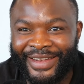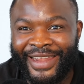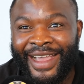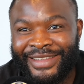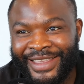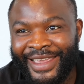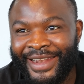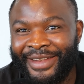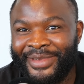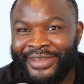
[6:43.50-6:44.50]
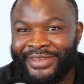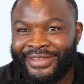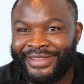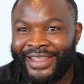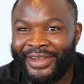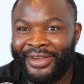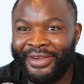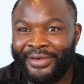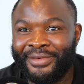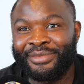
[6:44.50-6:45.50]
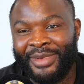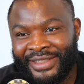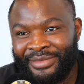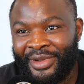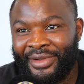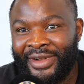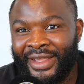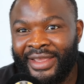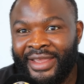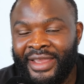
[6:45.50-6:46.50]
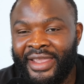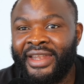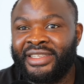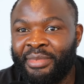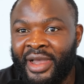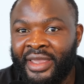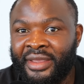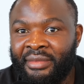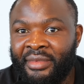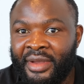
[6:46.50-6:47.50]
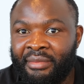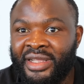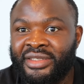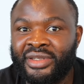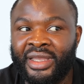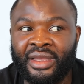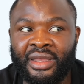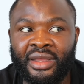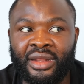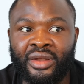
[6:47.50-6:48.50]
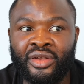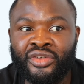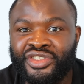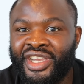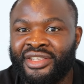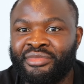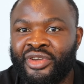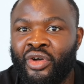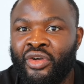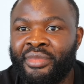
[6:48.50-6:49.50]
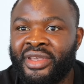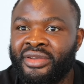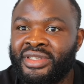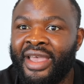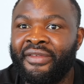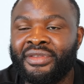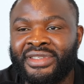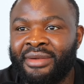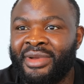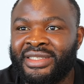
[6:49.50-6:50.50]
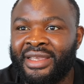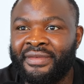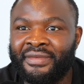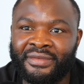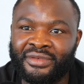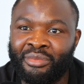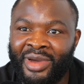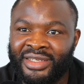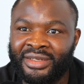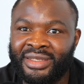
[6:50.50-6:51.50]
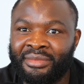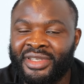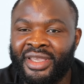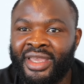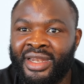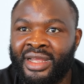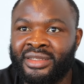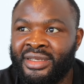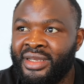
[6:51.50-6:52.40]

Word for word: they are scared because they know who's Martin Bakole in sparring. But don't judge me wrong because I have to sell myself. You mentioned something here that